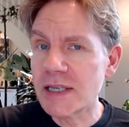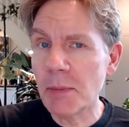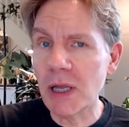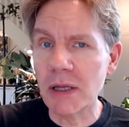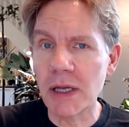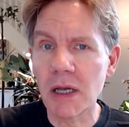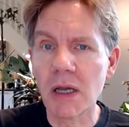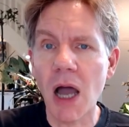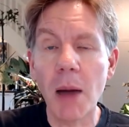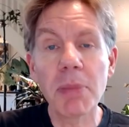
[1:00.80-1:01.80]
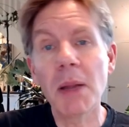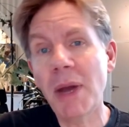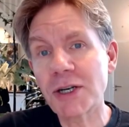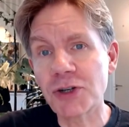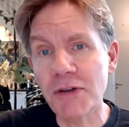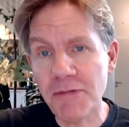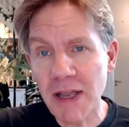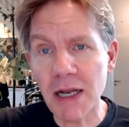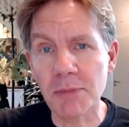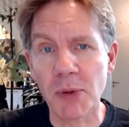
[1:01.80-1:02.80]
Similarly, complementary
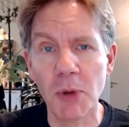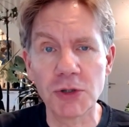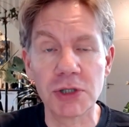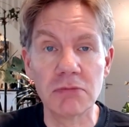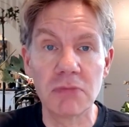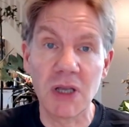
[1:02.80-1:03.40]
feeding promotion,